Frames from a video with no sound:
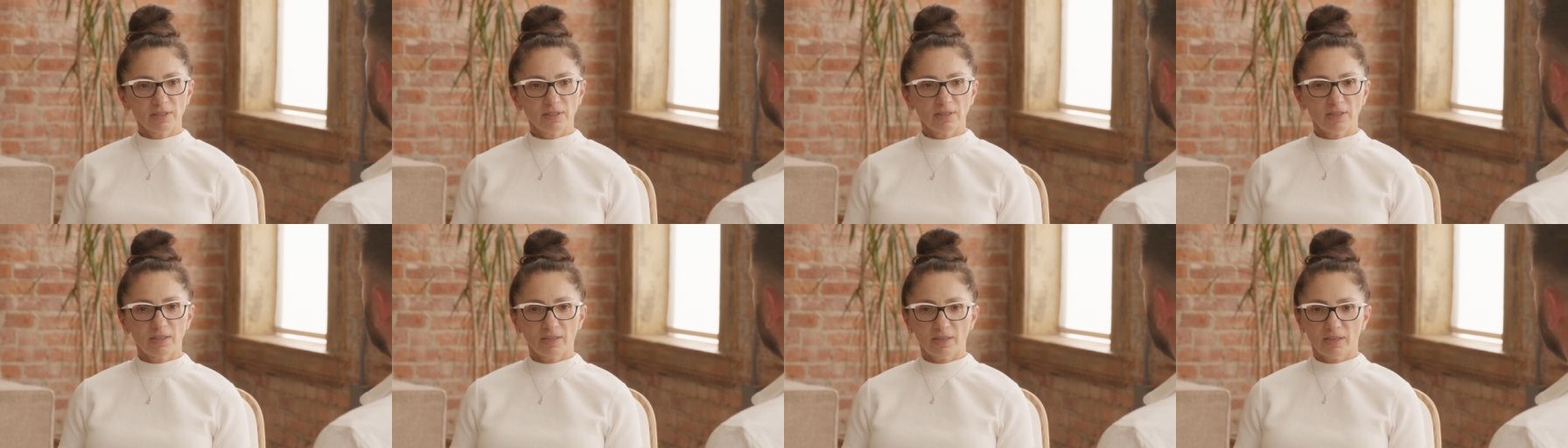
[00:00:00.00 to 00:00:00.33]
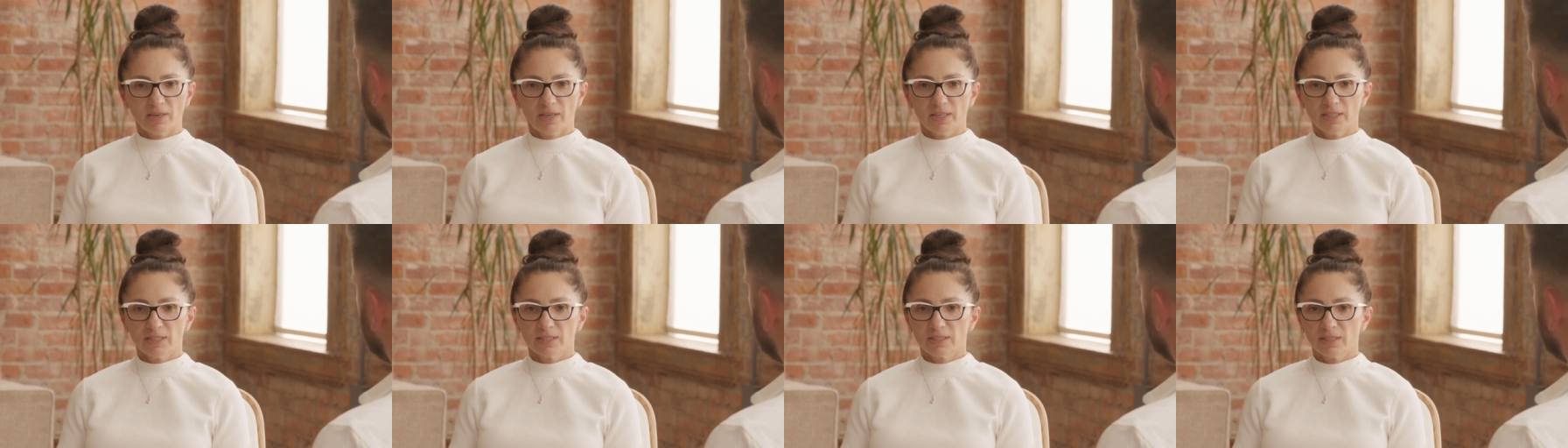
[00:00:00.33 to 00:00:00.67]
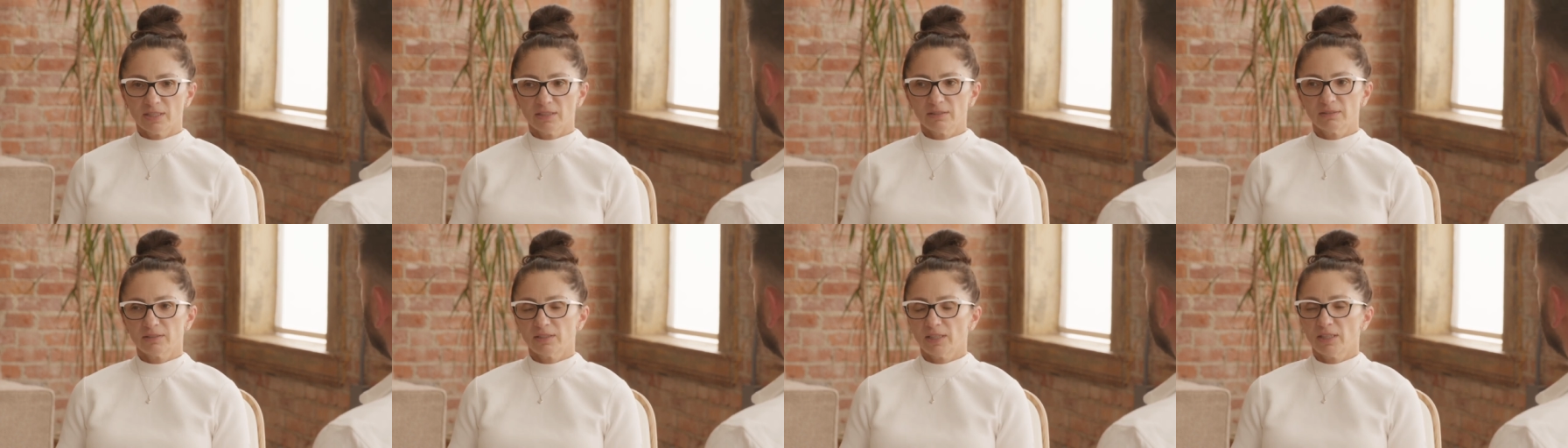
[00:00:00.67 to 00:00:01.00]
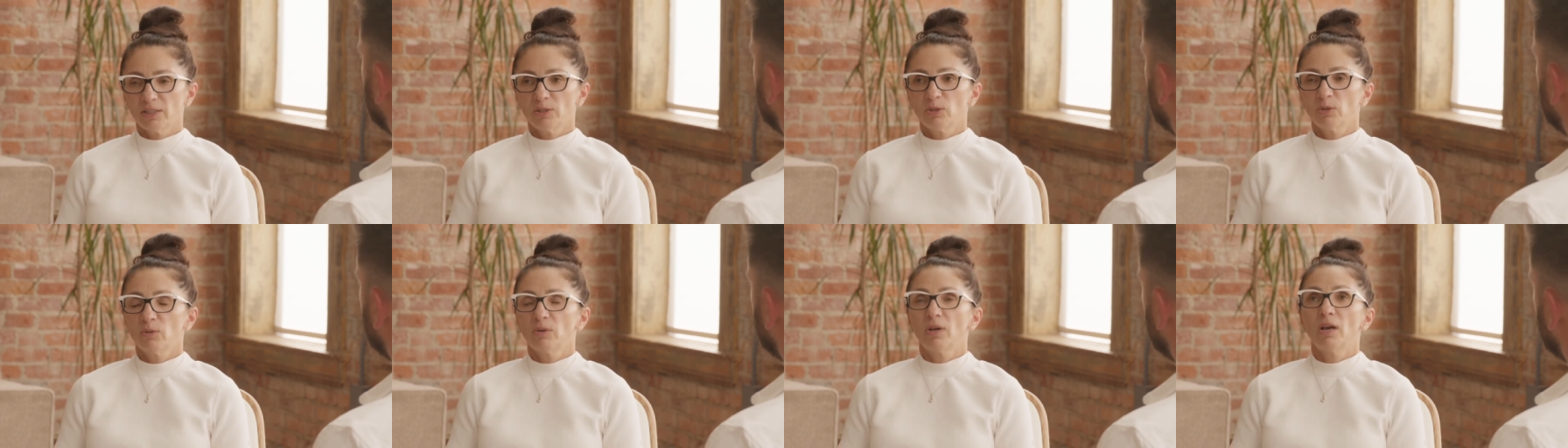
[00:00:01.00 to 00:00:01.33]
And I say,
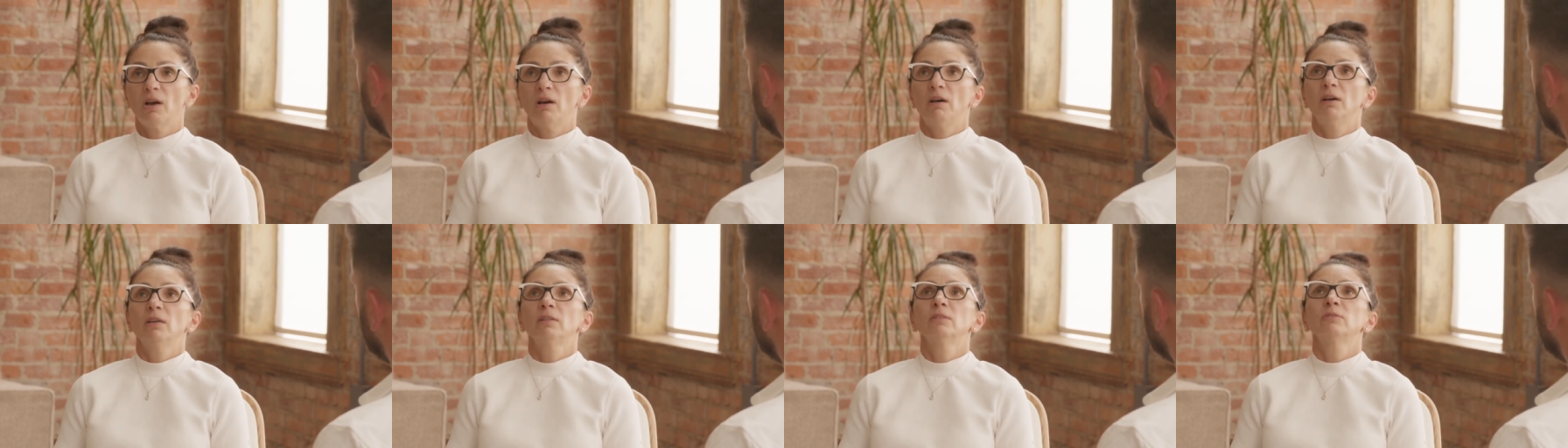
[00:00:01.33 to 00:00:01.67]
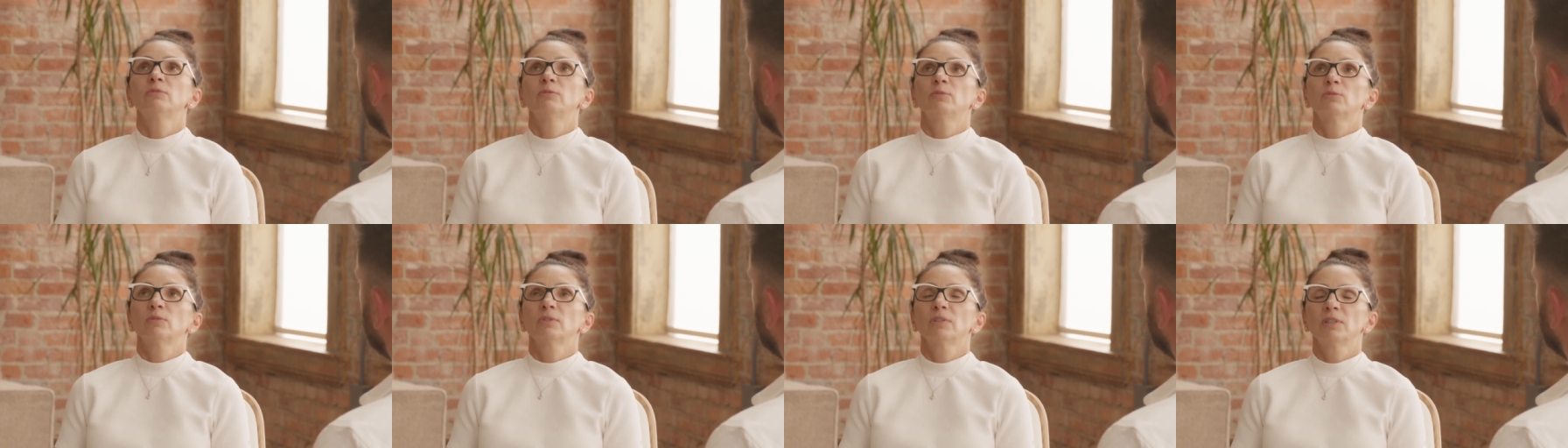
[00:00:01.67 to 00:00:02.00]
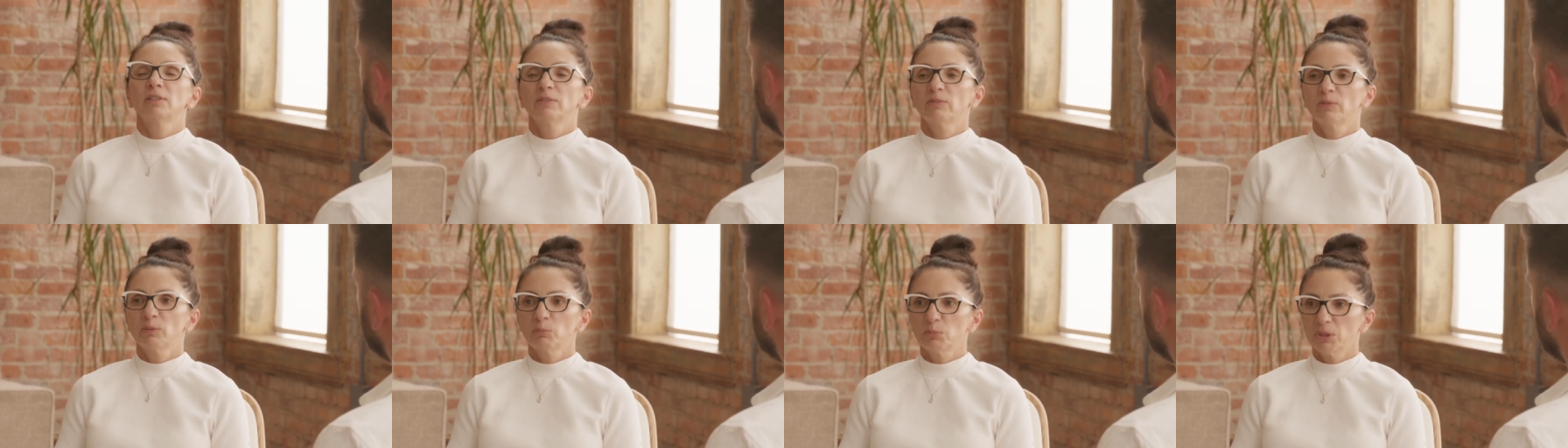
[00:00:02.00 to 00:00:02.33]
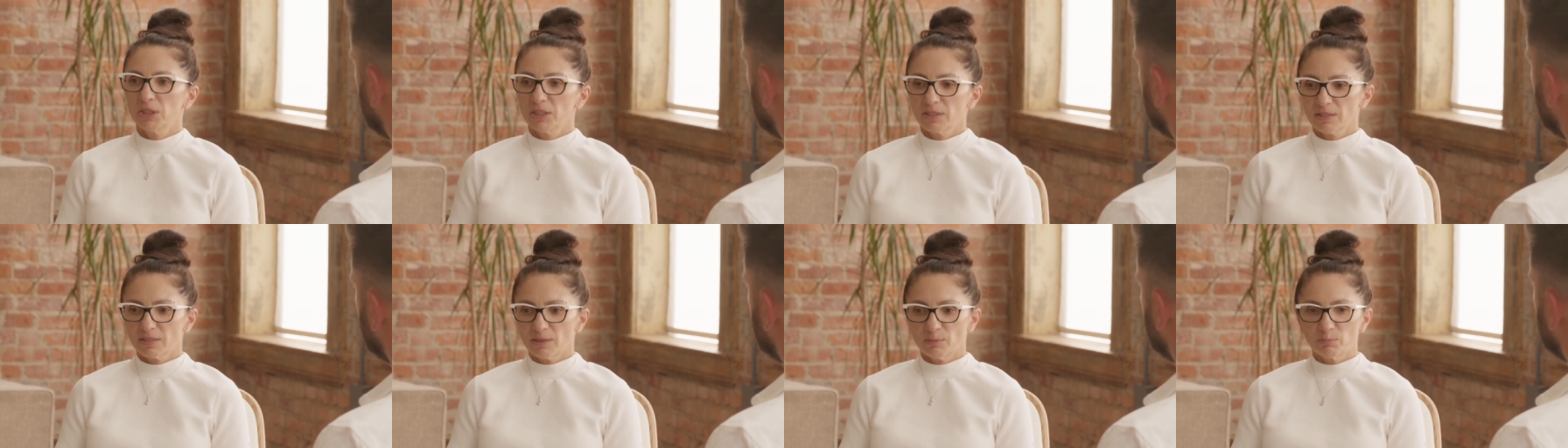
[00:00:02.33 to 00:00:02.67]
thank you, God, for giving me
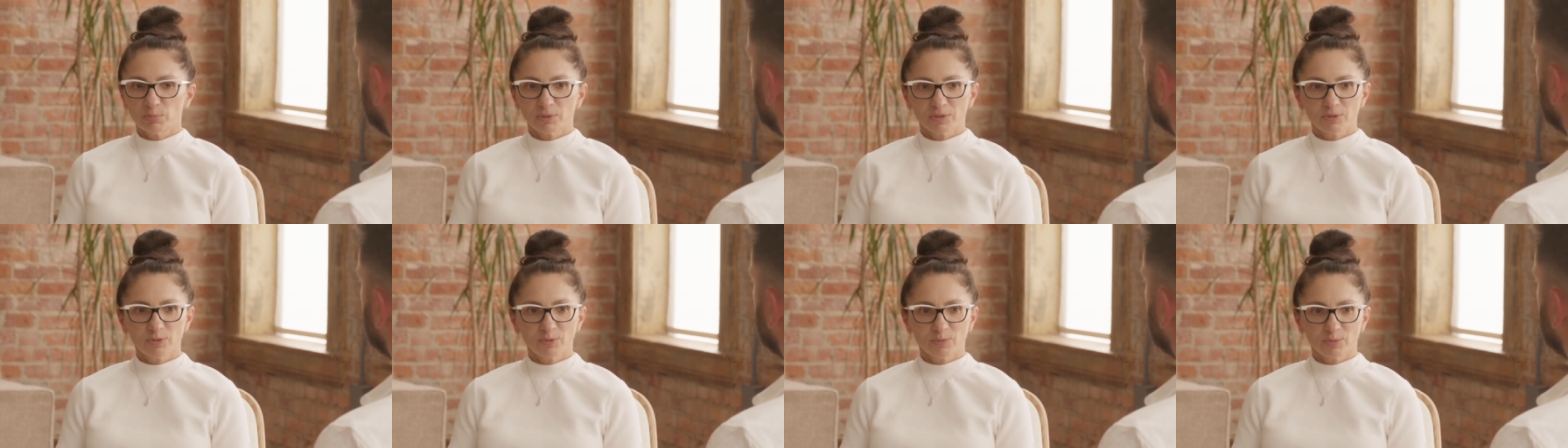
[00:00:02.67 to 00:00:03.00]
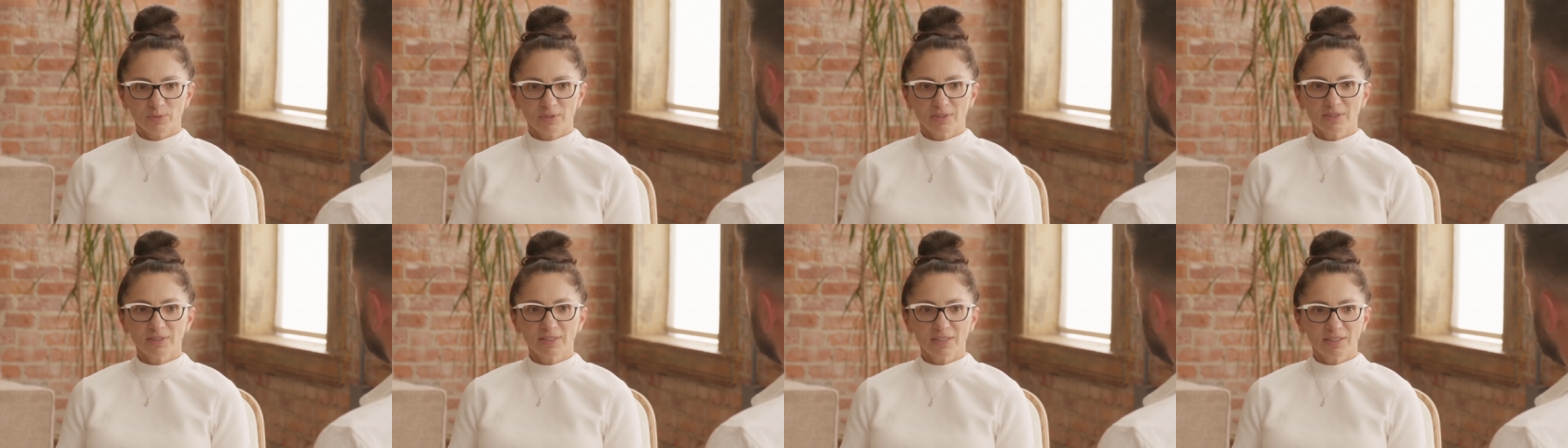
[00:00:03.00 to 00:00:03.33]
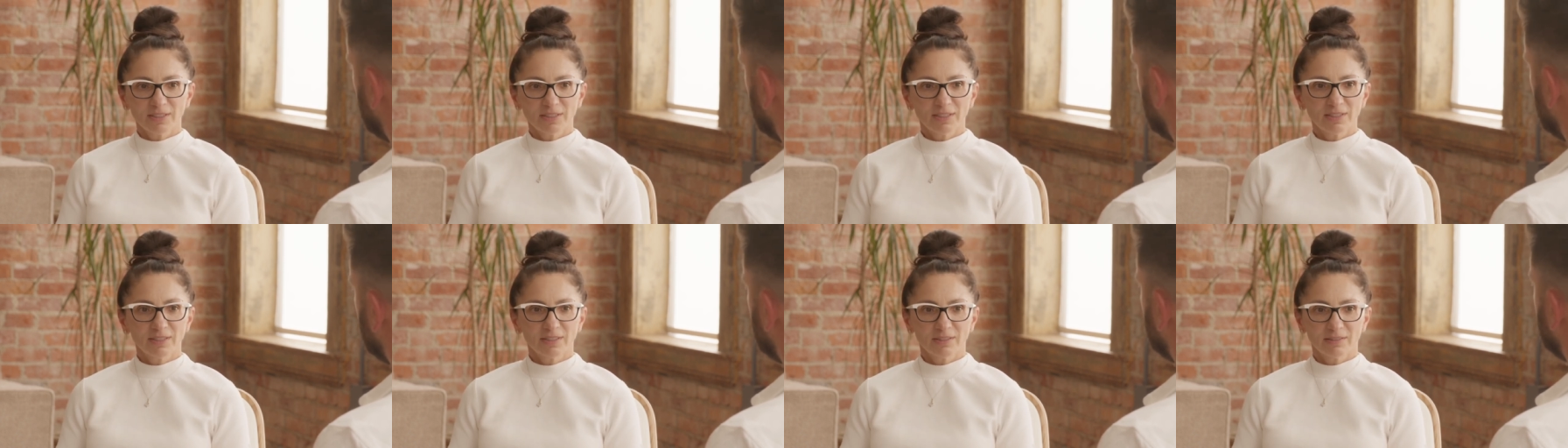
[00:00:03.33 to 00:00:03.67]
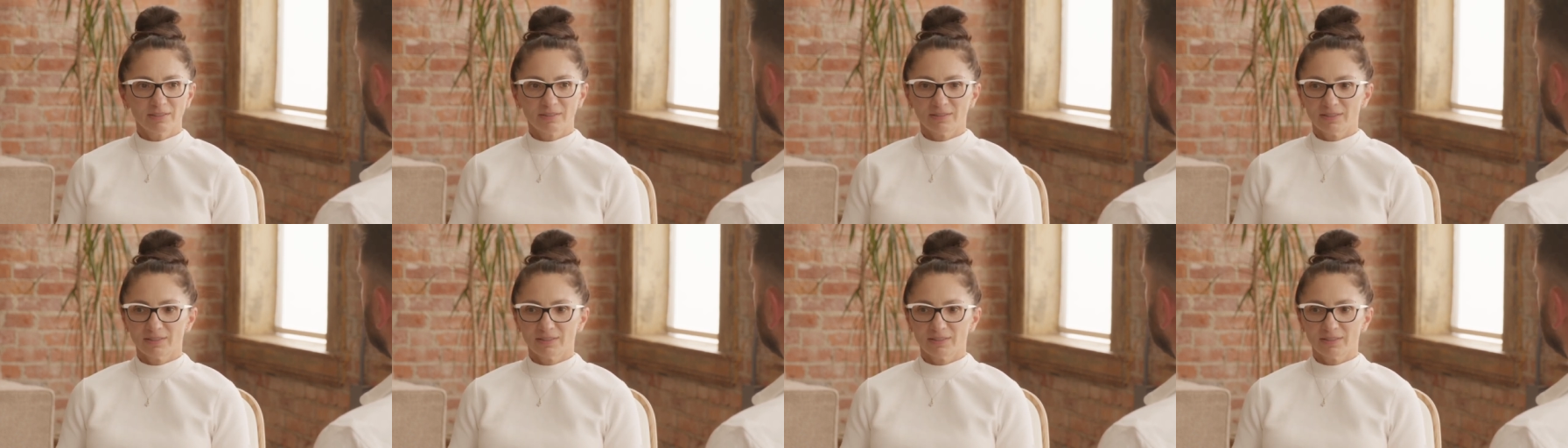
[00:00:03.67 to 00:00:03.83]
this opportunity.